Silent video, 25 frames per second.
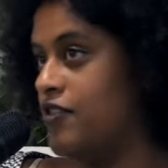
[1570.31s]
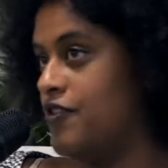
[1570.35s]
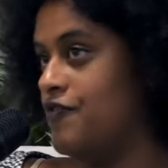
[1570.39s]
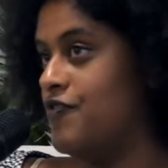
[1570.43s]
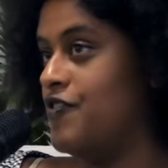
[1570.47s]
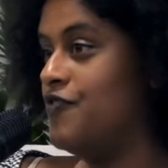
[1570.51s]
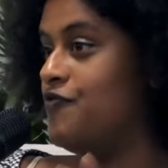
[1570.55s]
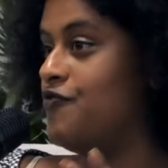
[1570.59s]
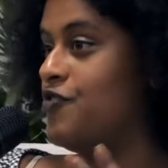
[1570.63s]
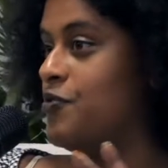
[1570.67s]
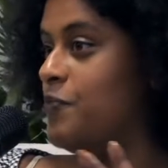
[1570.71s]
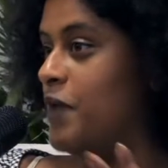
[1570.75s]
of
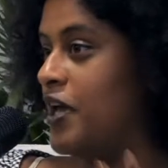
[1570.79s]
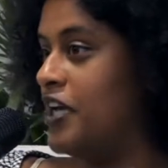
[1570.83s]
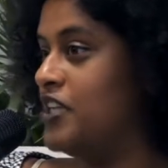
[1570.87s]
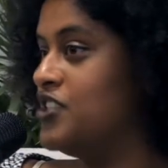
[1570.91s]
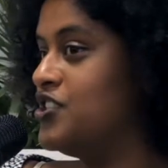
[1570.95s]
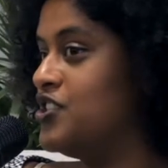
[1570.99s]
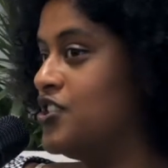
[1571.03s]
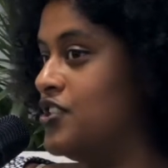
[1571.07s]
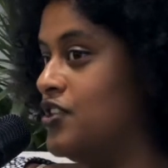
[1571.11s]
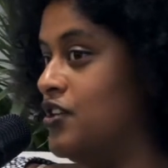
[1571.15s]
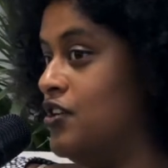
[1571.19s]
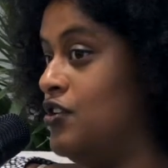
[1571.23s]

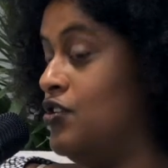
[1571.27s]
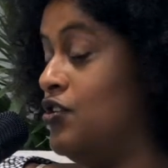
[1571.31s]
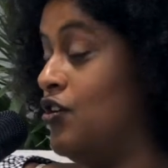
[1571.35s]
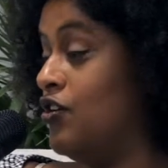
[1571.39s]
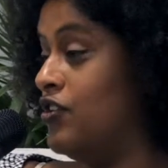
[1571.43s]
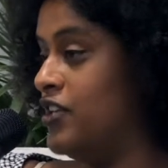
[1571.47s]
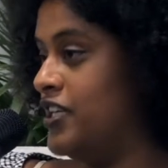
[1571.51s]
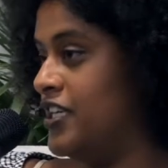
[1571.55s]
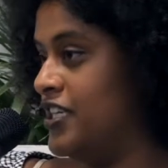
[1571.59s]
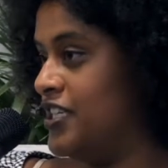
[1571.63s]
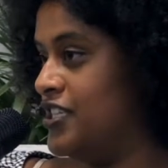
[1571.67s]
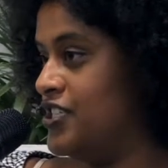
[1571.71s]
information and
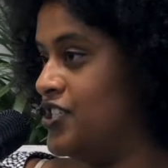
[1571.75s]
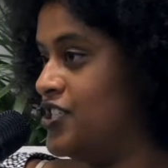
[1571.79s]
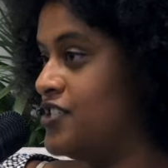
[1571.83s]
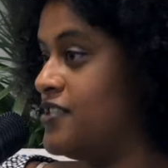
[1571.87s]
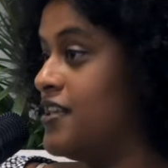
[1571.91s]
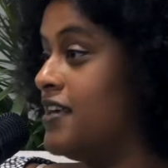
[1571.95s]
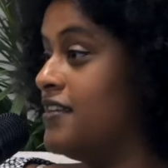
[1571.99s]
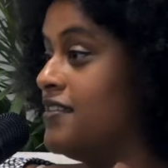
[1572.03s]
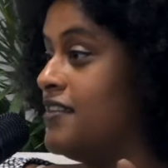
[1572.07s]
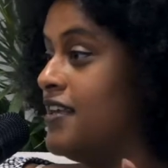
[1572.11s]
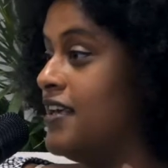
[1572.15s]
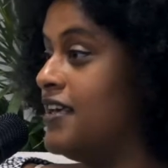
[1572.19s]
knowledge
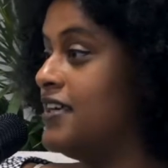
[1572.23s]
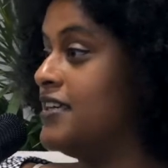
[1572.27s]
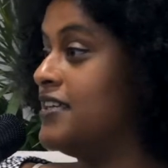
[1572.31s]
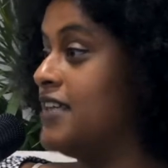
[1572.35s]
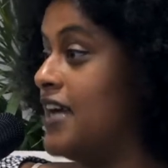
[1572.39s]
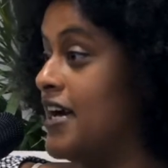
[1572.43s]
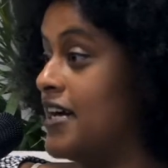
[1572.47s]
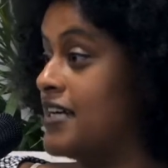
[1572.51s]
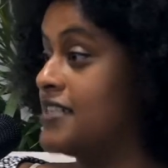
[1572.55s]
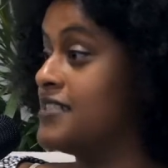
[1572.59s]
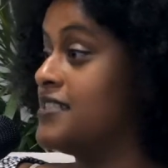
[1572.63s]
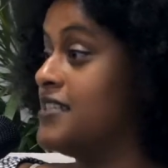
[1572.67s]
that they can
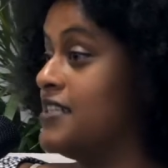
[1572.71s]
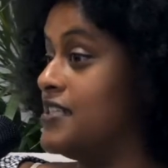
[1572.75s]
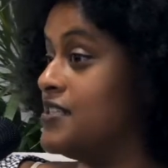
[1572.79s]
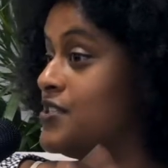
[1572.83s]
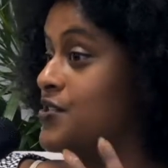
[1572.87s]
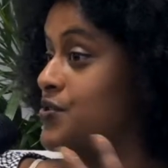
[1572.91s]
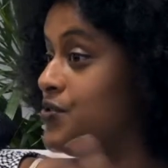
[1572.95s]
access